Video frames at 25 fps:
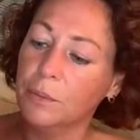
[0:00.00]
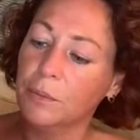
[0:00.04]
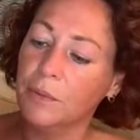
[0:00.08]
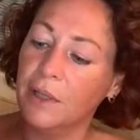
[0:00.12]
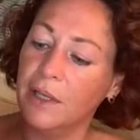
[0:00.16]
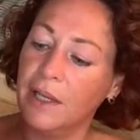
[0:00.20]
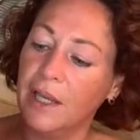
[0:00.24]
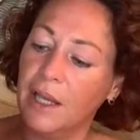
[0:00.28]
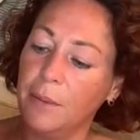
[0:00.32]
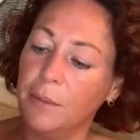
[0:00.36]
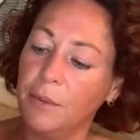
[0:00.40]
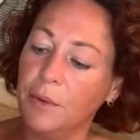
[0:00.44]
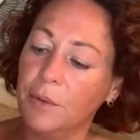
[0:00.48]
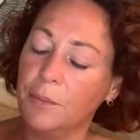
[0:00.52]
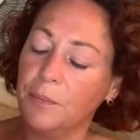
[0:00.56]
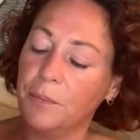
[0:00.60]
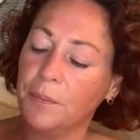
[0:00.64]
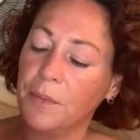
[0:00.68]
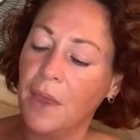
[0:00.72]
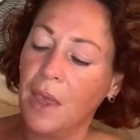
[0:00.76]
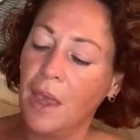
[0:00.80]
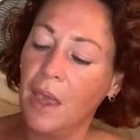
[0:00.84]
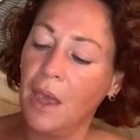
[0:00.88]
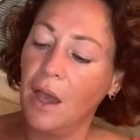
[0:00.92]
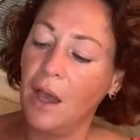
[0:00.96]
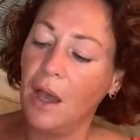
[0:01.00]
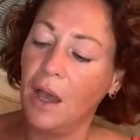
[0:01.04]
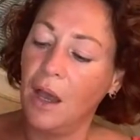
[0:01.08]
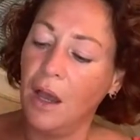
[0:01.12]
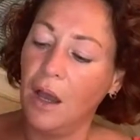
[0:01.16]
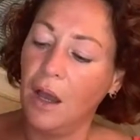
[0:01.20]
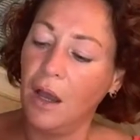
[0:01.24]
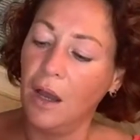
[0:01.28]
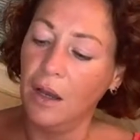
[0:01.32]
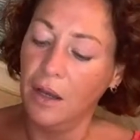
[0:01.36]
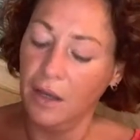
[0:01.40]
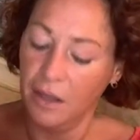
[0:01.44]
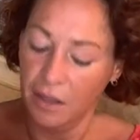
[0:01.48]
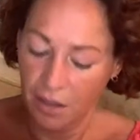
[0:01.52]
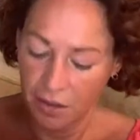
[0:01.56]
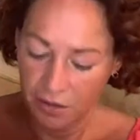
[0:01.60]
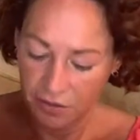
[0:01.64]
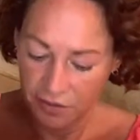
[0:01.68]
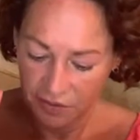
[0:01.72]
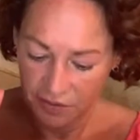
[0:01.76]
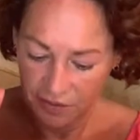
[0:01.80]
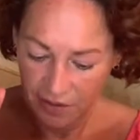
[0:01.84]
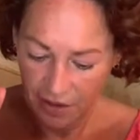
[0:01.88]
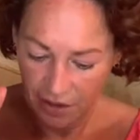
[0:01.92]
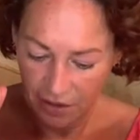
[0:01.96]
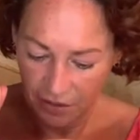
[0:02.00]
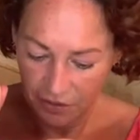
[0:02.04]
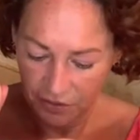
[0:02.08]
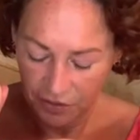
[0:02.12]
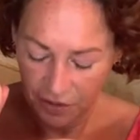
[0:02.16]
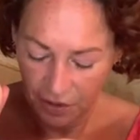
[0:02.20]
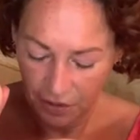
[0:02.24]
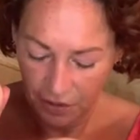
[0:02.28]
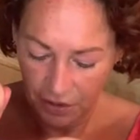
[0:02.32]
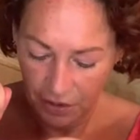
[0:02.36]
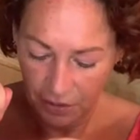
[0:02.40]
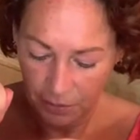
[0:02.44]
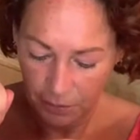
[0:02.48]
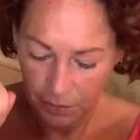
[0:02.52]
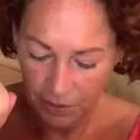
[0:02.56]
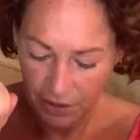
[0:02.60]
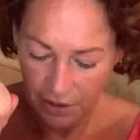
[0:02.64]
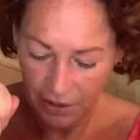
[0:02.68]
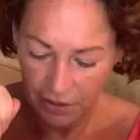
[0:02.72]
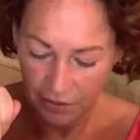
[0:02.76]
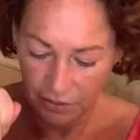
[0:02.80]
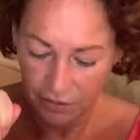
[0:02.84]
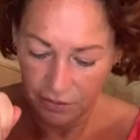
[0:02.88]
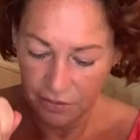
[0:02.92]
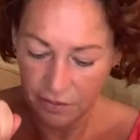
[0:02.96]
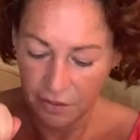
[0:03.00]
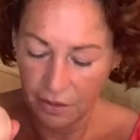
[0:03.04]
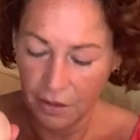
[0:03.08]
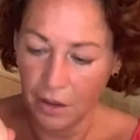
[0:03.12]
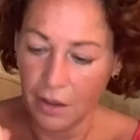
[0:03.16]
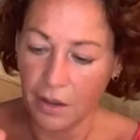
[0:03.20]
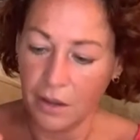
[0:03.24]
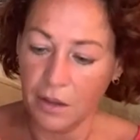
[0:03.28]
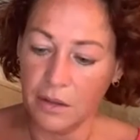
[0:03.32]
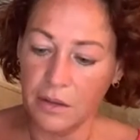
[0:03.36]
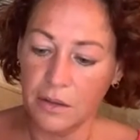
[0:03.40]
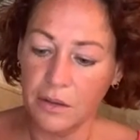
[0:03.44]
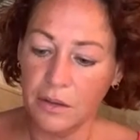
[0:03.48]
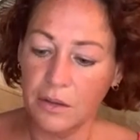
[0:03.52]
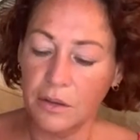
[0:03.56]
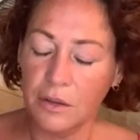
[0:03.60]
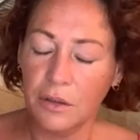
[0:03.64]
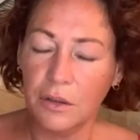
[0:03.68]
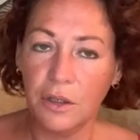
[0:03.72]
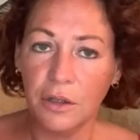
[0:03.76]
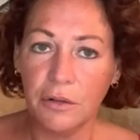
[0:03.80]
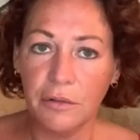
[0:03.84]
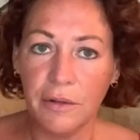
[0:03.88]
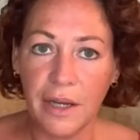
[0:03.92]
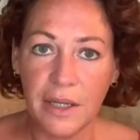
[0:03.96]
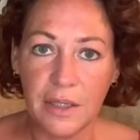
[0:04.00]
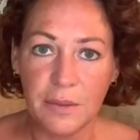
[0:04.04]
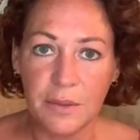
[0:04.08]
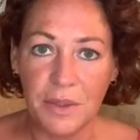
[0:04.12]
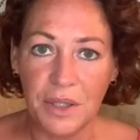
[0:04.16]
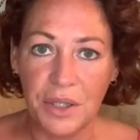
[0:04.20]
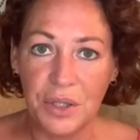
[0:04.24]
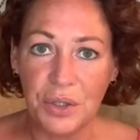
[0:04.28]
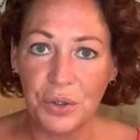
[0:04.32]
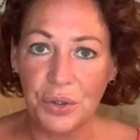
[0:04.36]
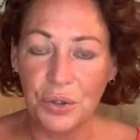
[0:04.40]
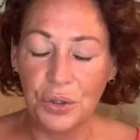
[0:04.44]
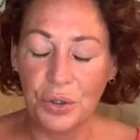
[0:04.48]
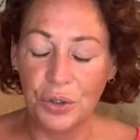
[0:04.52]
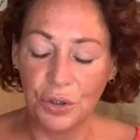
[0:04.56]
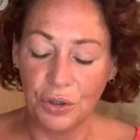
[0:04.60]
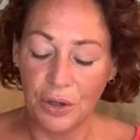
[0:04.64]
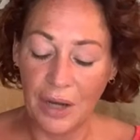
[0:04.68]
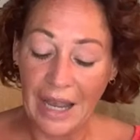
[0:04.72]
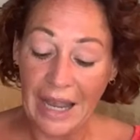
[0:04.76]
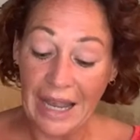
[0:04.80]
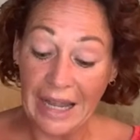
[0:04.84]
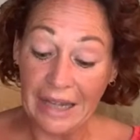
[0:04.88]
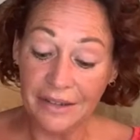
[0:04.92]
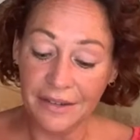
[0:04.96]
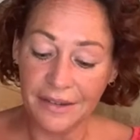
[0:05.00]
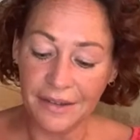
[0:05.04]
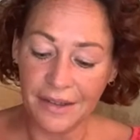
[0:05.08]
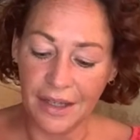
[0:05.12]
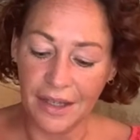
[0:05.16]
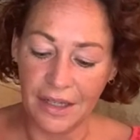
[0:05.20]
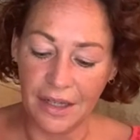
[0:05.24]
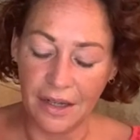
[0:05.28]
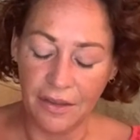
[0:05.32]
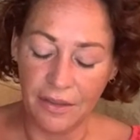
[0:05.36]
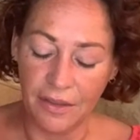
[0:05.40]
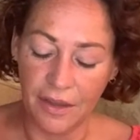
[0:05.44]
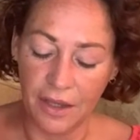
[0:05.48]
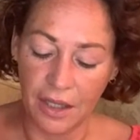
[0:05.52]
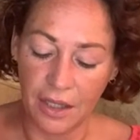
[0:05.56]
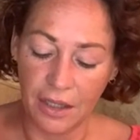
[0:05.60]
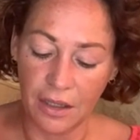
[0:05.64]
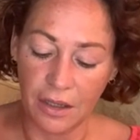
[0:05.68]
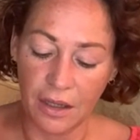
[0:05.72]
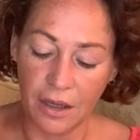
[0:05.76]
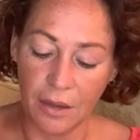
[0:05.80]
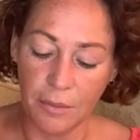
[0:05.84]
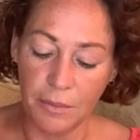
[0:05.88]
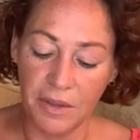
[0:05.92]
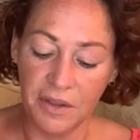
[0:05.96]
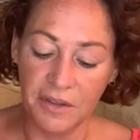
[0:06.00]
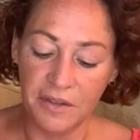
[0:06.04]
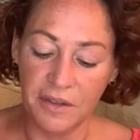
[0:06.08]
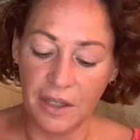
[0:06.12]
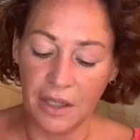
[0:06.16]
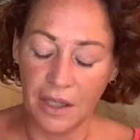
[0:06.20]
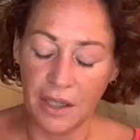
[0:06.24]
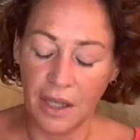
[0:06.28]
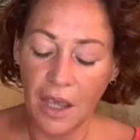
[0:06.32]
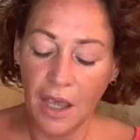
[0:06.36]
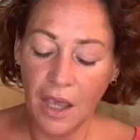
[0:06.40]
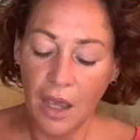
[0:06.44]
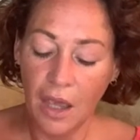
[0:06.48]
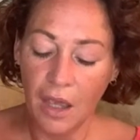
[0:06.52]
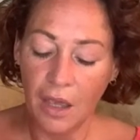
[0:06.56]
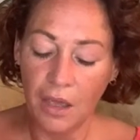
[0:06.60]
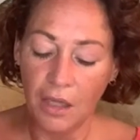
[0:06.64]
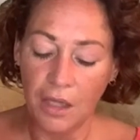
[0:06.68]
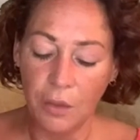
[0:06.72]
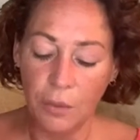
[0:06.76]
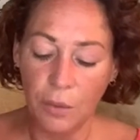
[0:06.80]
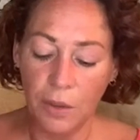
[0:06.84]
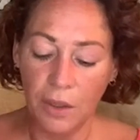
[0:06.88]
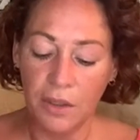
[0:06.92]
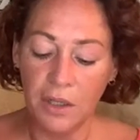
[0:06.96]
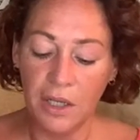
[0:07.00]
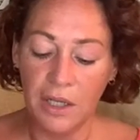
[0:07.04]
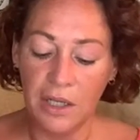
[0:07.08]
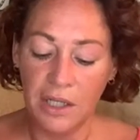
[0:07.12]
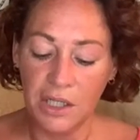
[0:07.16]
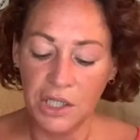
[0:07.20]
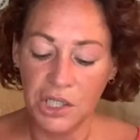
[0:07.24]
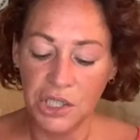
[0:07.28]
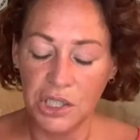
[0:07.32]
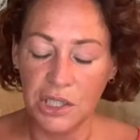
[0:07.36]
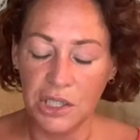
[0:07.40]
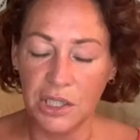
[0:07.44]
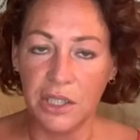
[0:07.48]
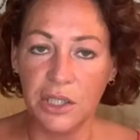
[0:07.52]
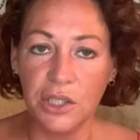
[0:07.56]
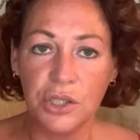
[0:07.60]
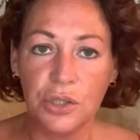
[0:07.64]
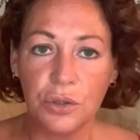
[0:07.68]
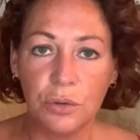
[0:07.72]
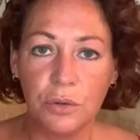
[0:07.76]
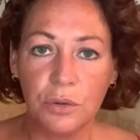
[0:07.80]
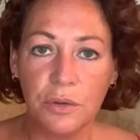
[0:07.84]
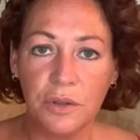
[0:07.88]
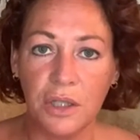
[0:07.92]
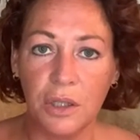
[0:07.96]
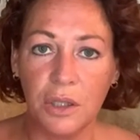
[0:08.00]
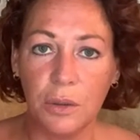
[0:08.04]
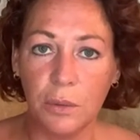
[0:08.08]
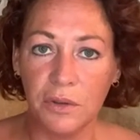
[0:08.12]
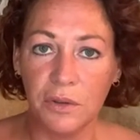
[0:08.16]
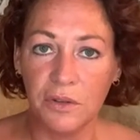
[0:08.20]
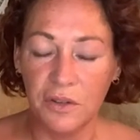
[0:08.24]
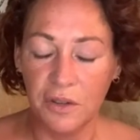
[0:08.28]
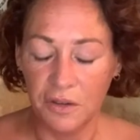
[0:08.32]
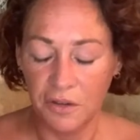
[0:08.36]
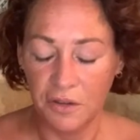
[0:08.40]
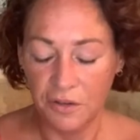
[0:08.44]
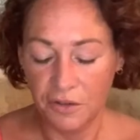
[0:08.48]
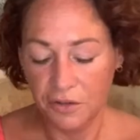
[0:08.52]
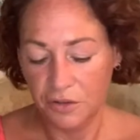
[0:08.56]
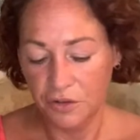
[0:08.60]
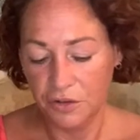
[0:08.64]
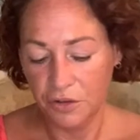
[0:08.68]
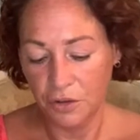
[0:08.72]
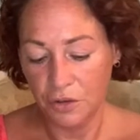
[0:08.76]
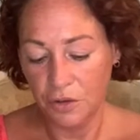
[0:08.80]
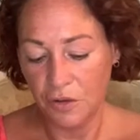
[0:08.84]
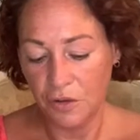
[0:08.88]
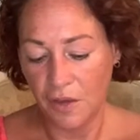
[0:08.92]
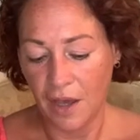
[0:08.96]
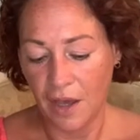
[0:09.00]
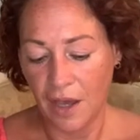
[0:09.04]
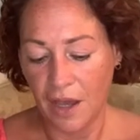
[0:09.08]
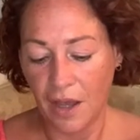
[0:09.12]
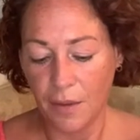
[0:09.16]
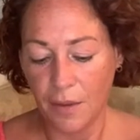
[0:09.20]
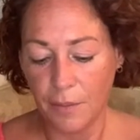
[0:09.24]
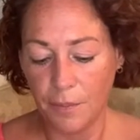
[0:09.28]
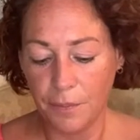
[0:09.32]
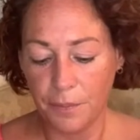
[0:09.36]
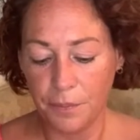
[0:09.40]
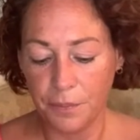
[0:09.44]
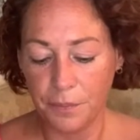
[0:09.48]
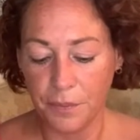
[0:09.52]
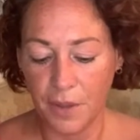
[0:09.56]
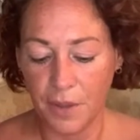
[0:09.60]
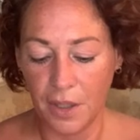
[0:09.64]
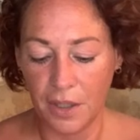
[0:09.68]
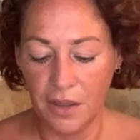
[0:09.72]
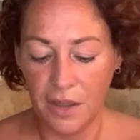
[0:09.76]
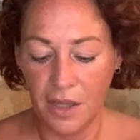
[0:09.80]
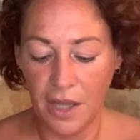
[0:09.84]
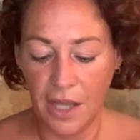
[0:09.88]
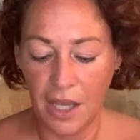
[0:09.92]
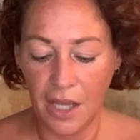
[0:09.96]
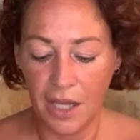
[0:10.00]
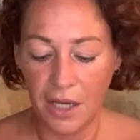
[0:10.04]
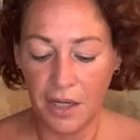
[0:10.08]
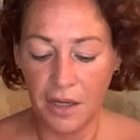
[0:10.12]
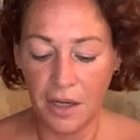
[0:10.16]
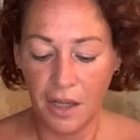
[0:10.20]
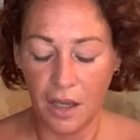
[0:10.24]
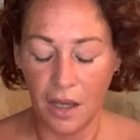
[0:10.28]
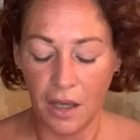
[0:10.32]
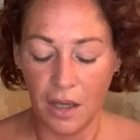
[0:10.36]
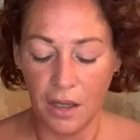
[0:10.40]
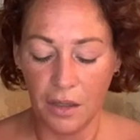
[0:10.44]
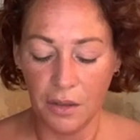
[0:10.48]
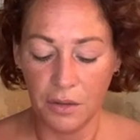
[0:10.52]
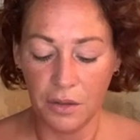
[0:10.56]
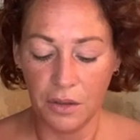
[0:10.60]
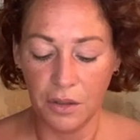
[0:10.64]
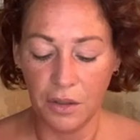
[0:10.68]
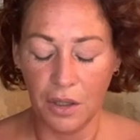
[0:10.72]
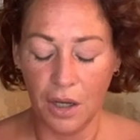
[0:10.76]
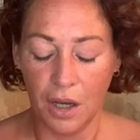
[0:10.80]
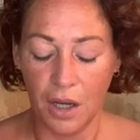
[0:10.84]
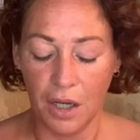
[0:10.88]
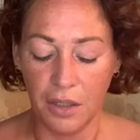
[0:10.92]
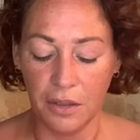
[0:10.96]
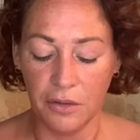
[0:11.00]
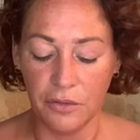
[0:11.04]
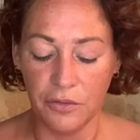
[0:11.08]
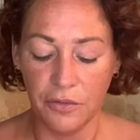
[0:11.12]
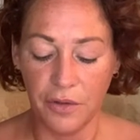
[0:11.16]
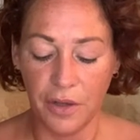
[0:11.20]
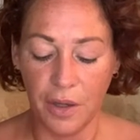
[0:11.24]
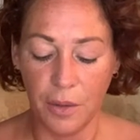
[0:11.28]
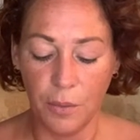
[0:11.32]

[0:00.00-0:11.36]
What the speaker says: the label. I understand that Teone, please correct me or add anything I'm missing. You weren't initially sure that you wanted to do that, and then you kind of